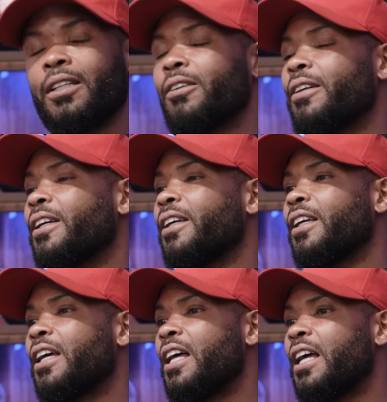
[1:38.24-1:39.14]
Right?
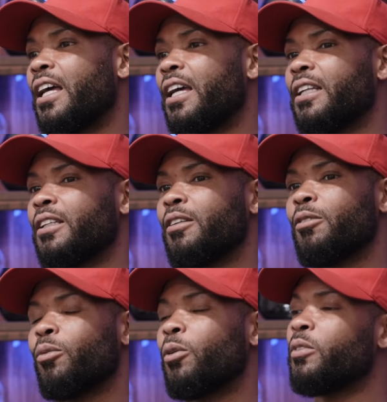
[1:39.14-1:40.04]
And
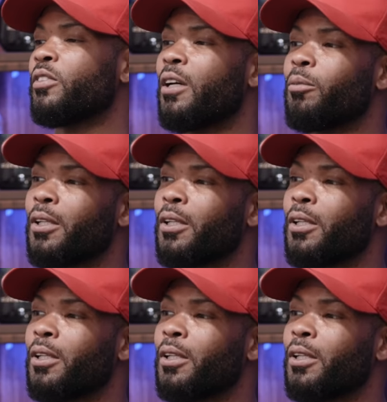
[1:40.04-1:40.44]
what we've done with